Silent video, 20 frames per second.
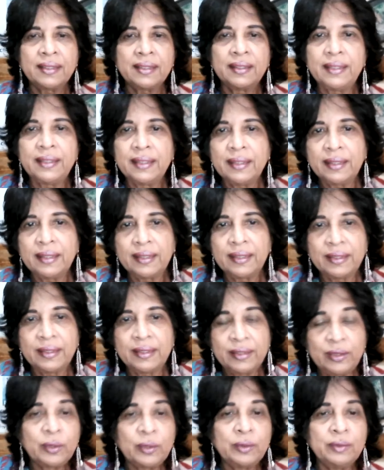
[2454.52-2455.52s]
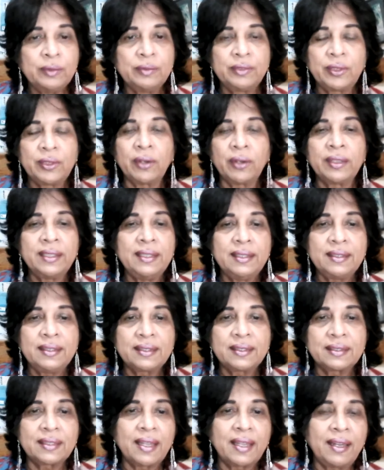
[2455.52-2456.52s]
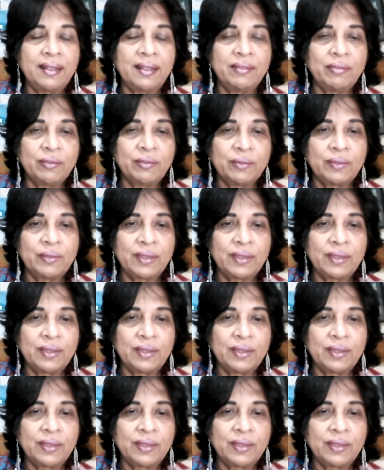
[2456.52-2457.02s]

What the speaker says: earlier, you know, donkeys and